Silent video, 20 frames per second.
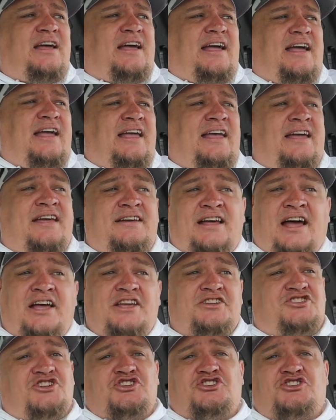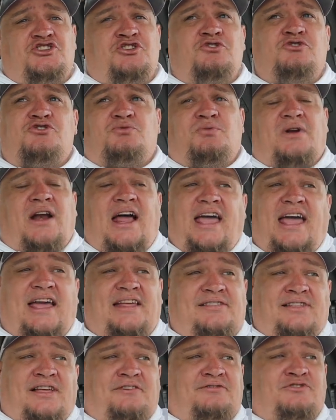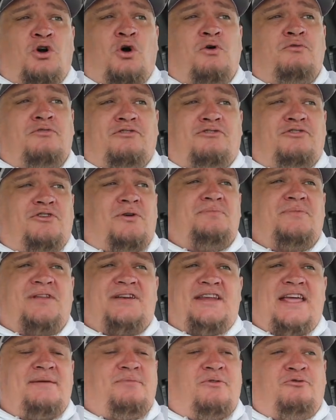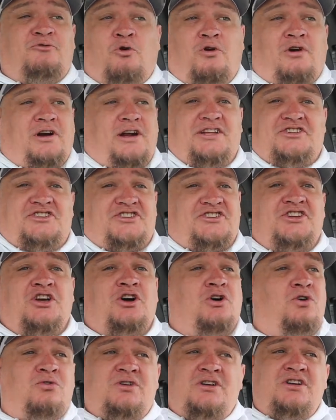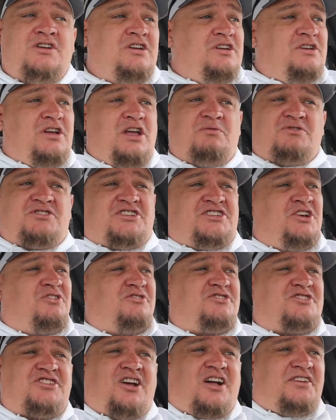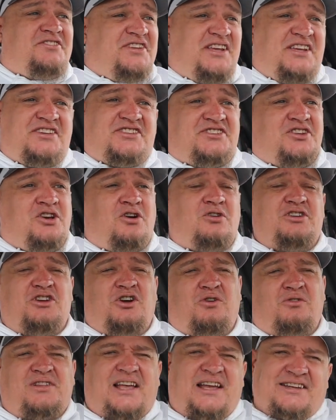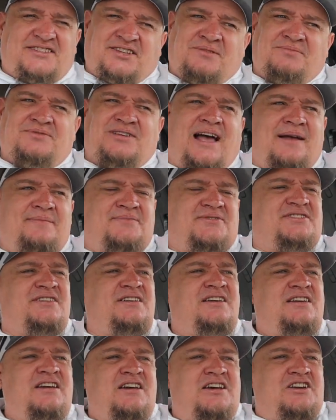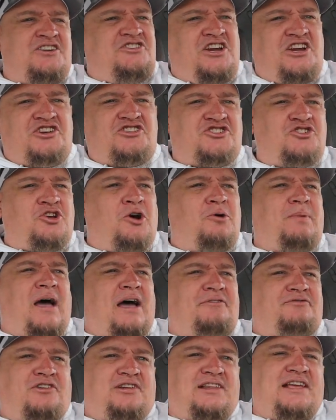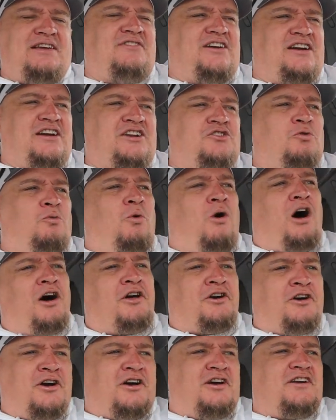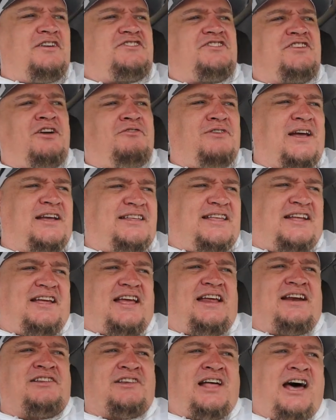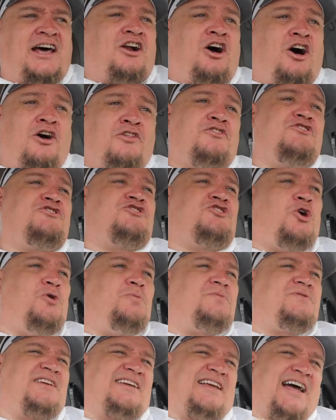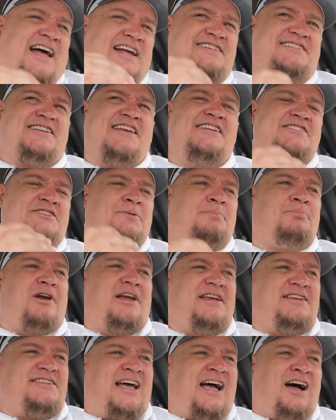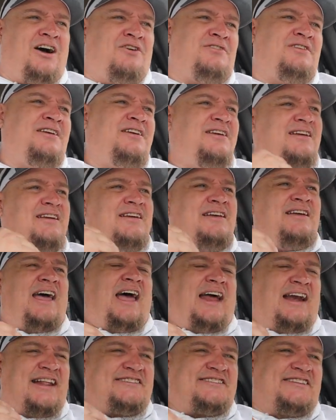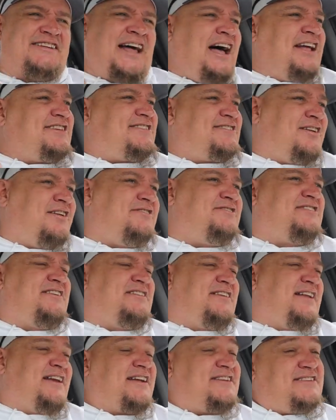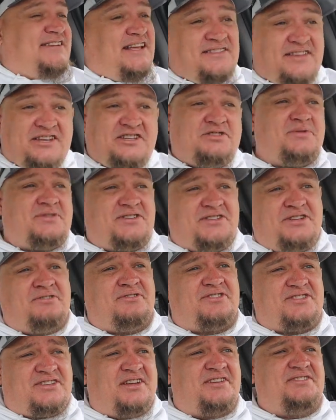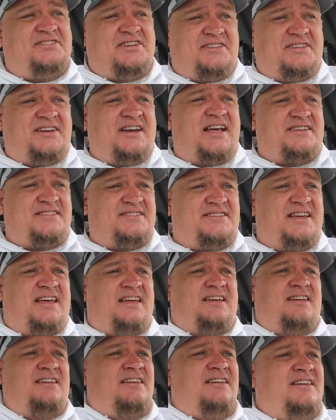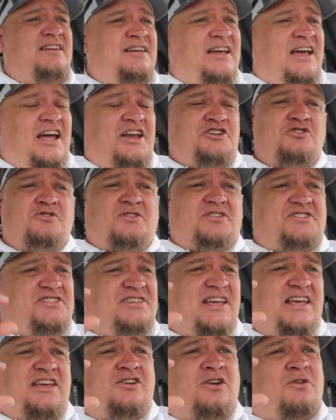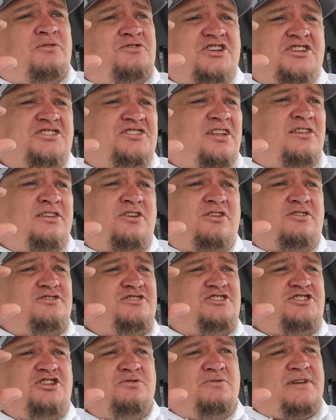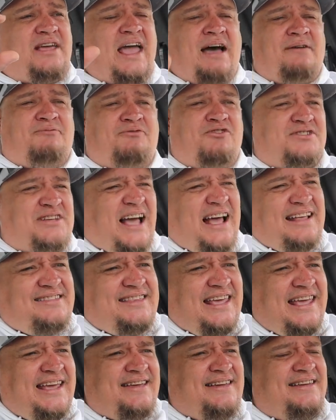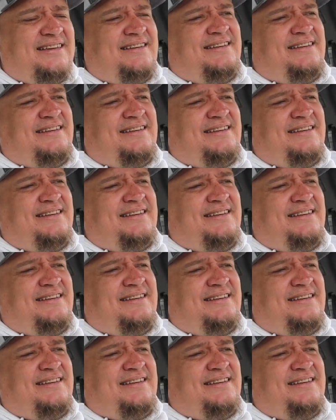and I just used what I had left over from the day before, and it's still, it was still sudsy, still, you know, like sometimes dish soap, after leaving it in the water and stuff like that, and a lot of other soaps, it kind of tends to break down and it's not sudsy the next day. This was still sudsy the next day. And you could see, you know, just a little, two capfuls. I think,